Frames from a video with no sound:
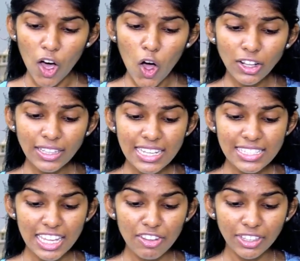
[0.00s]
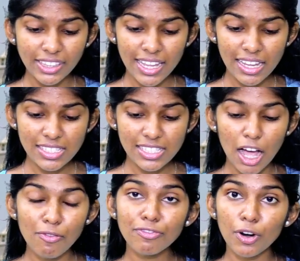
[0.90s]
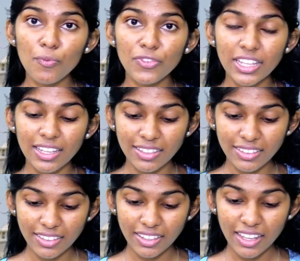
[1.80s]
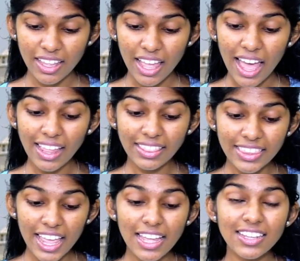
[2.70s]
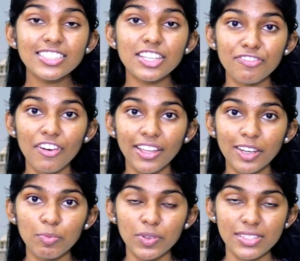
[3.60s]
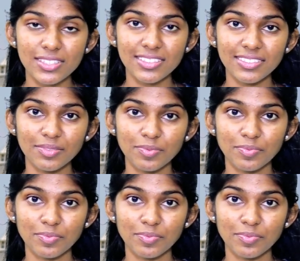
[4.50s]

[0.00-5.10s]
All these evil things come from within and they defile a person.